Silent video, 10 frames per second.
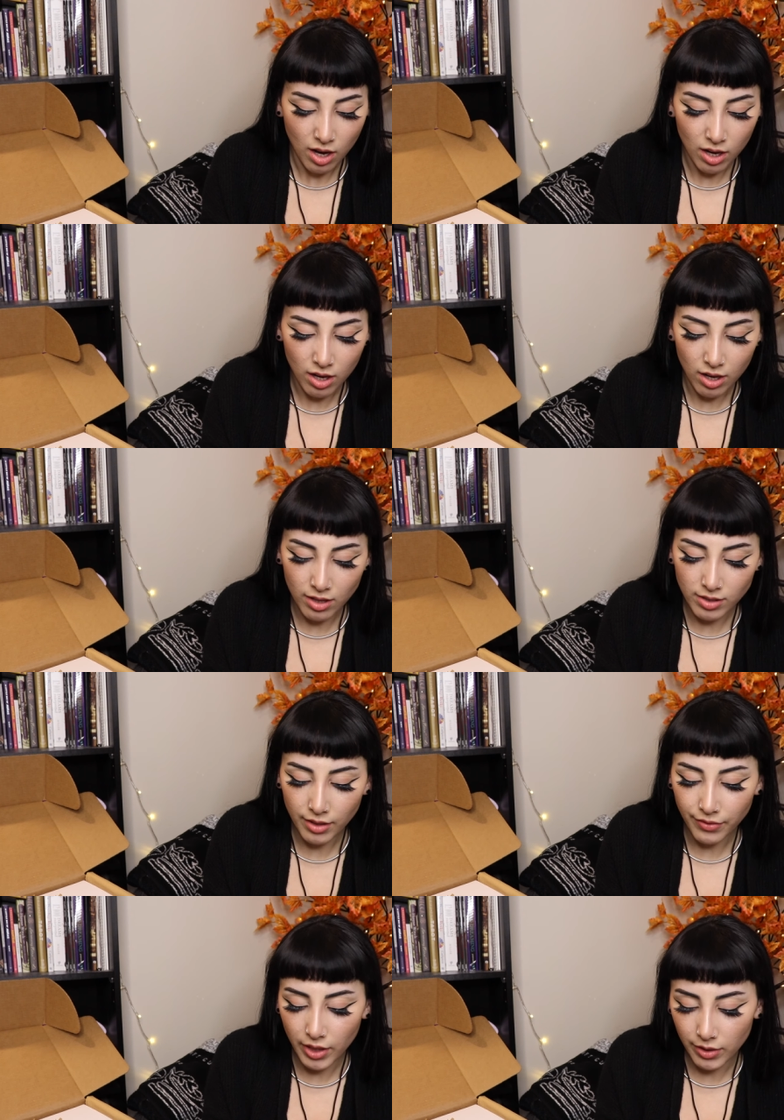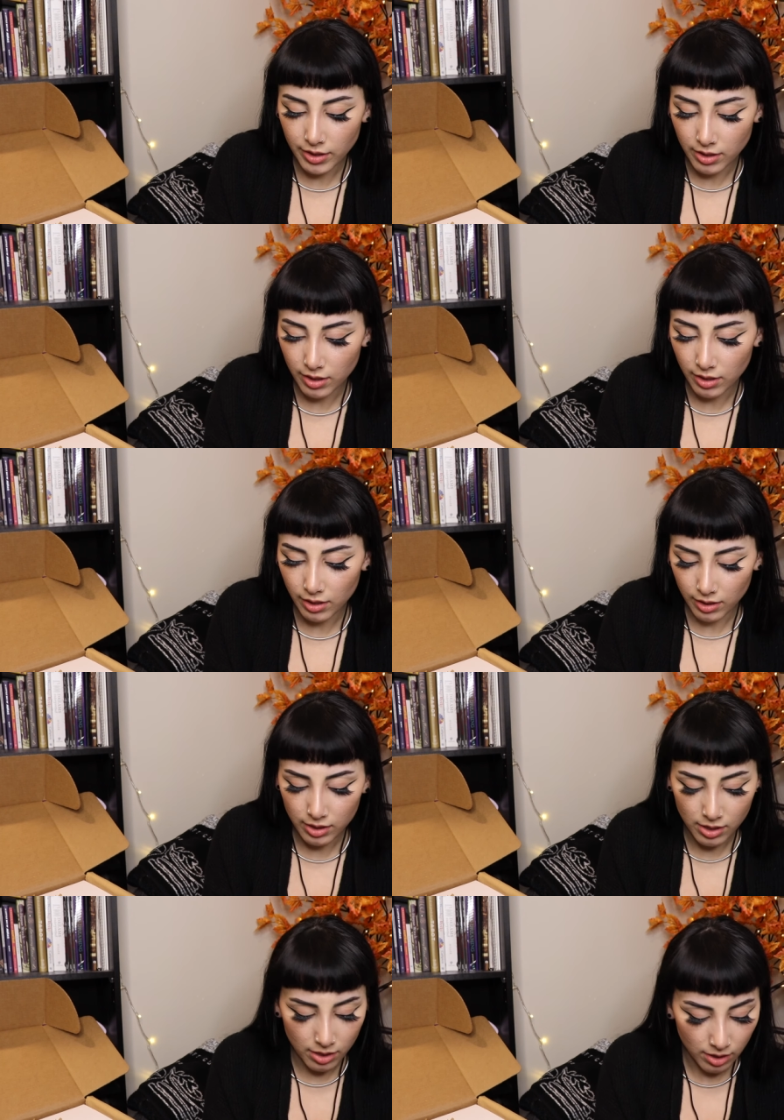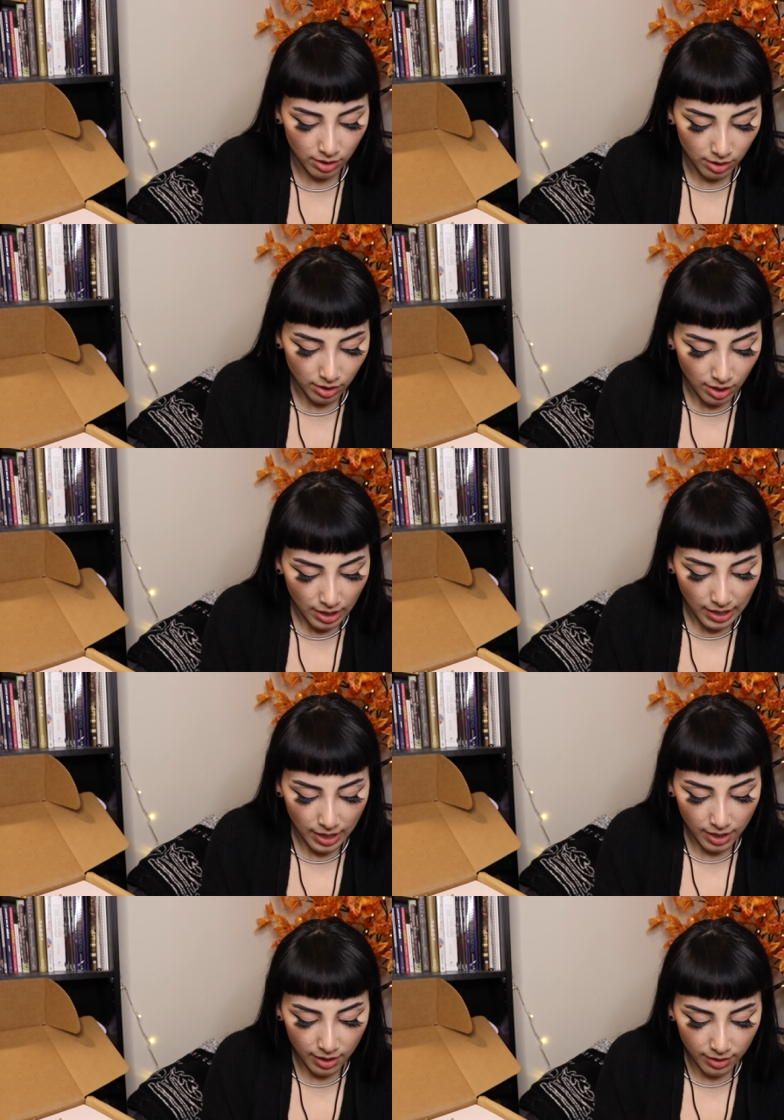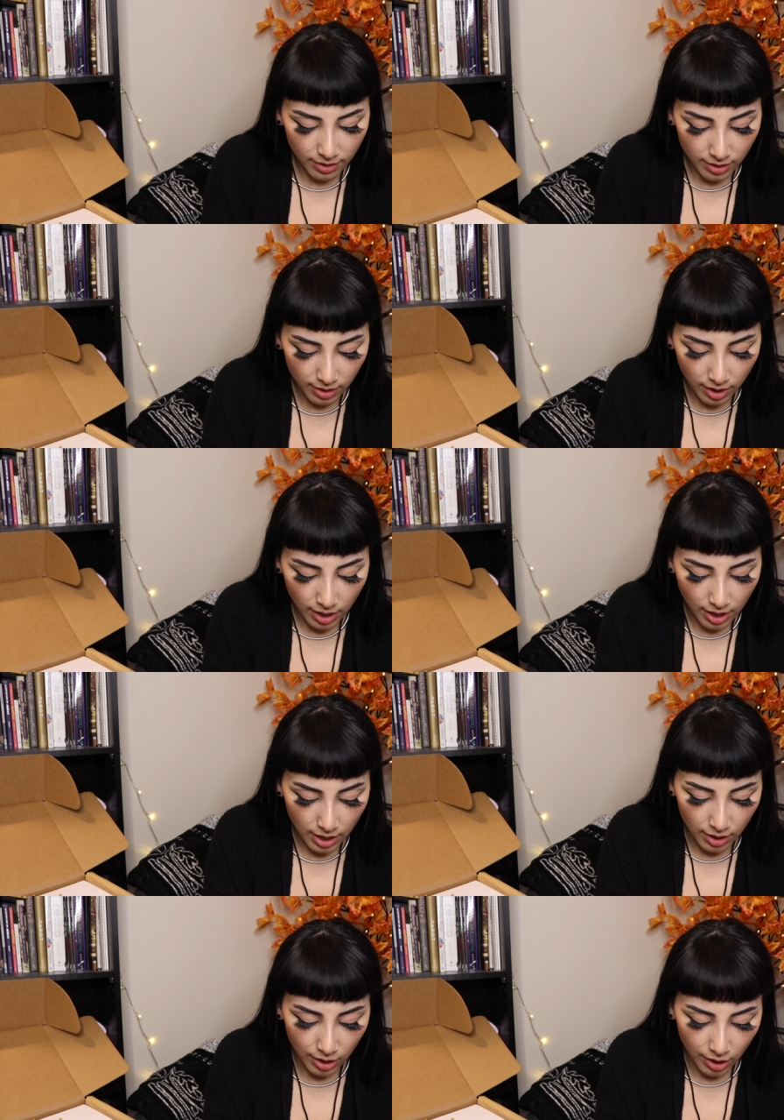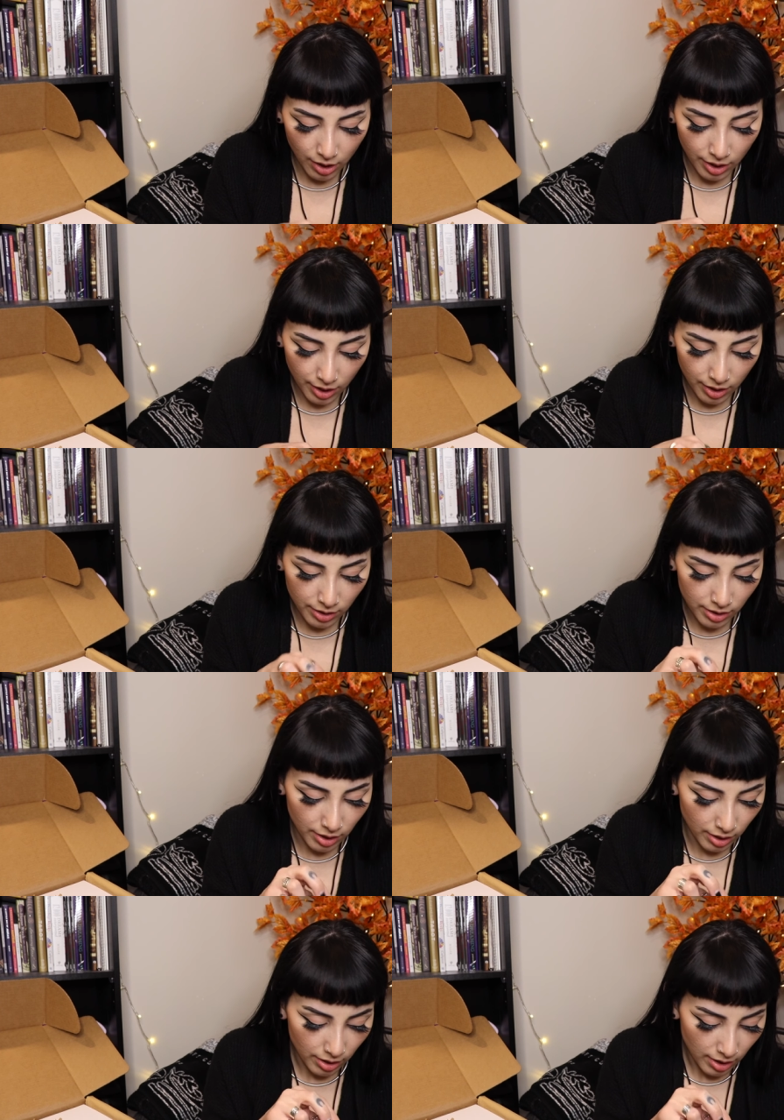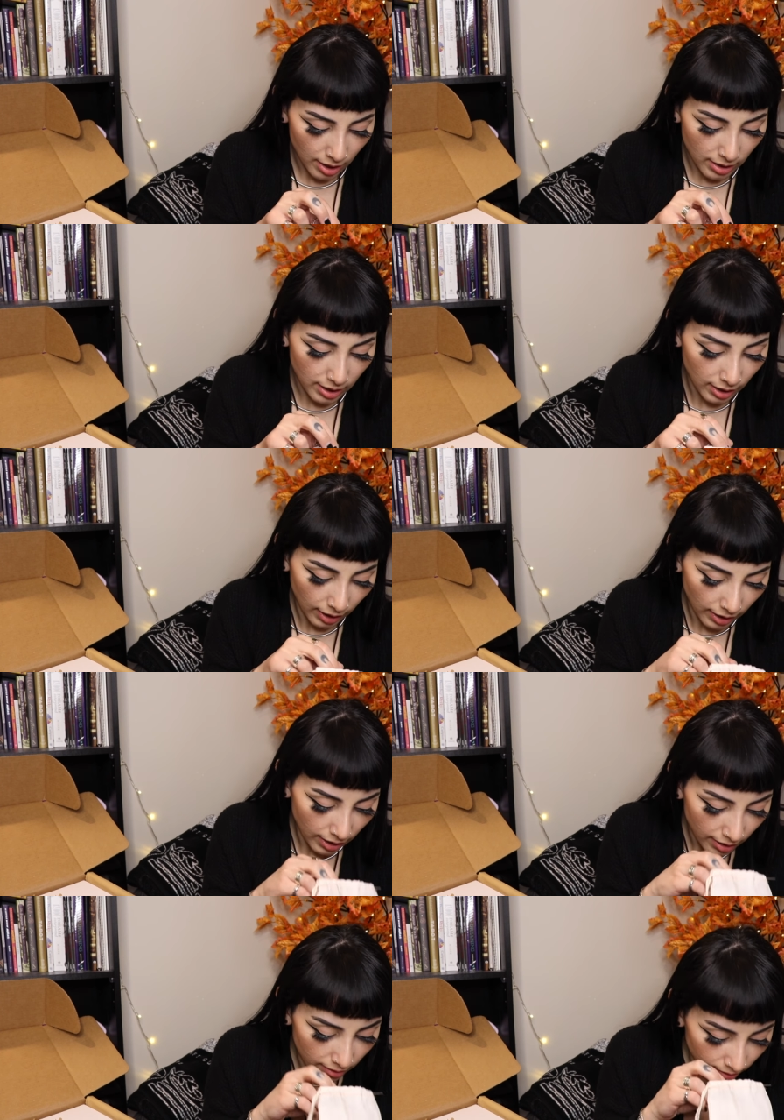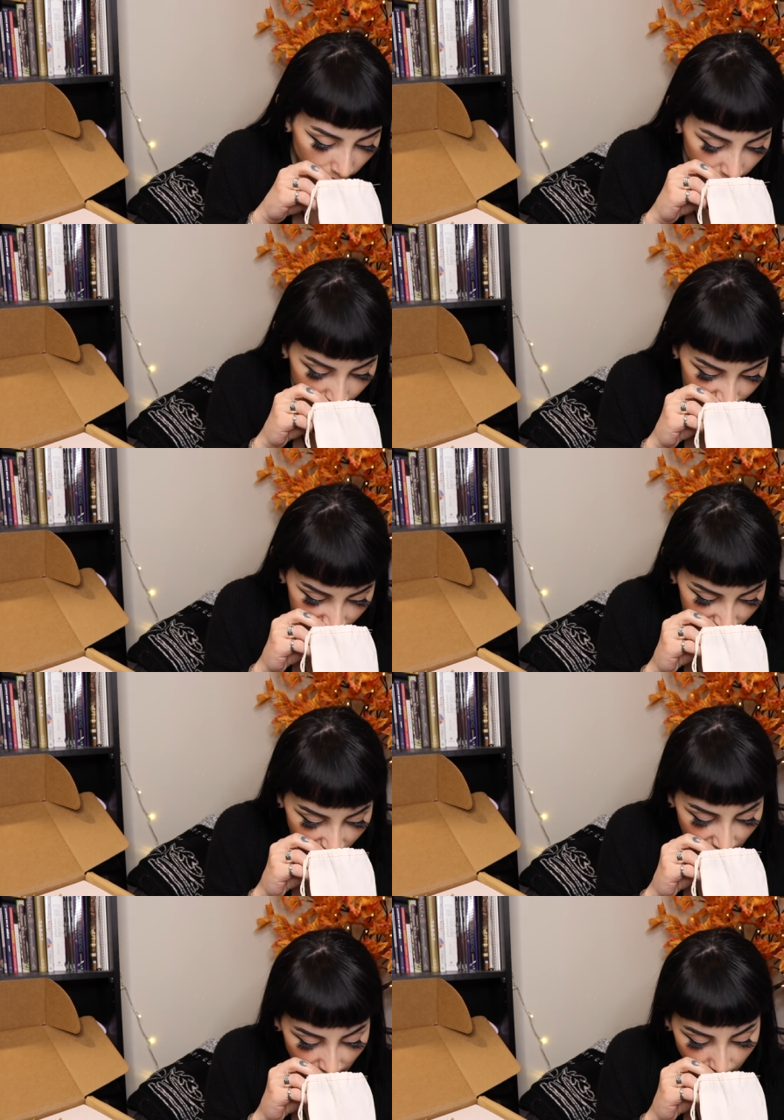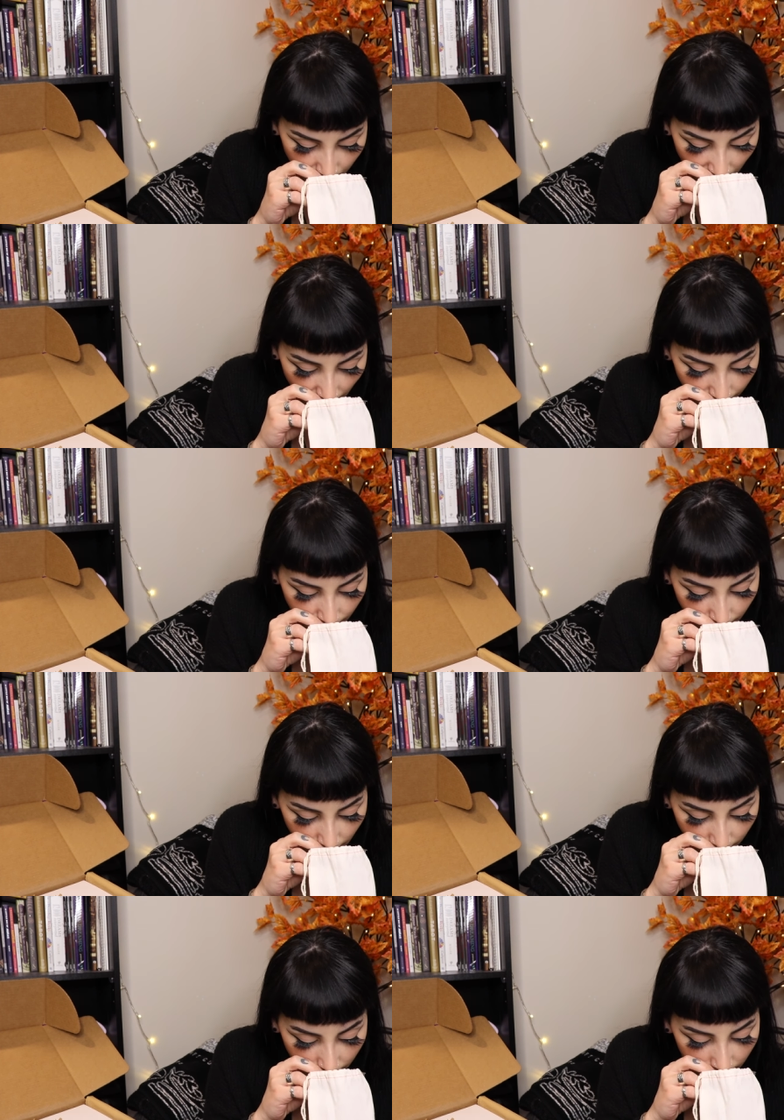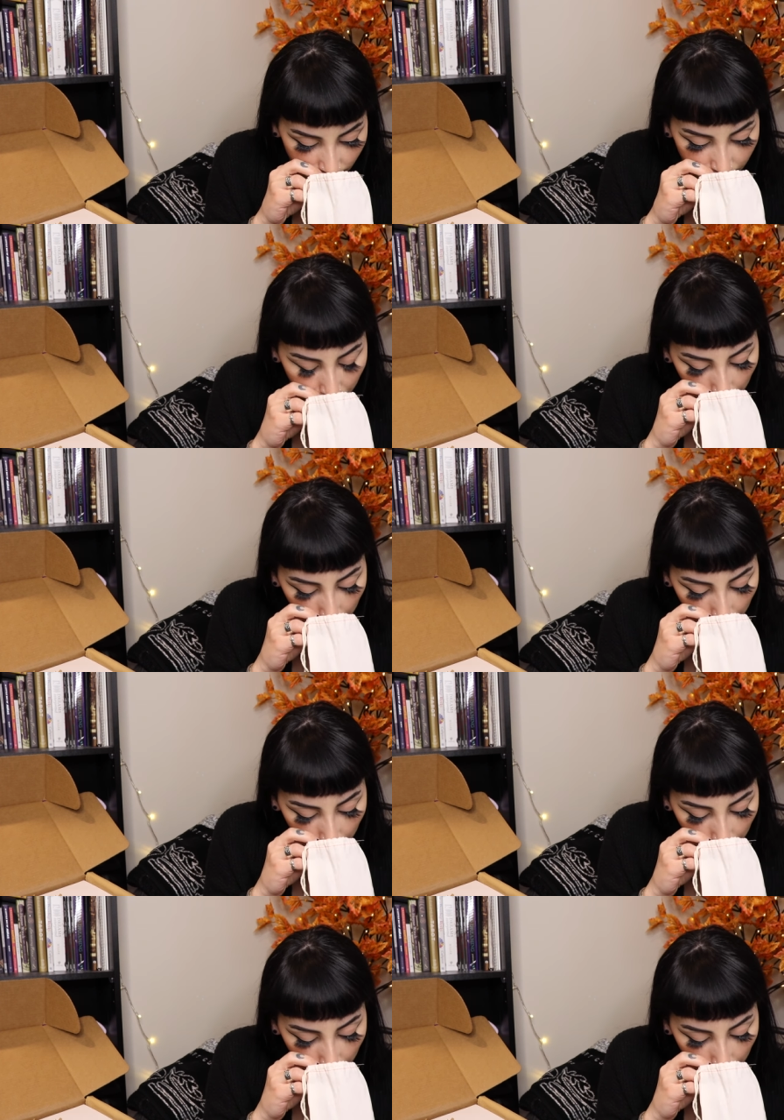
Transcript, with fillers: Ah, oh, sunflower seeds! And there is a tea light candle. Is that some lavender down there?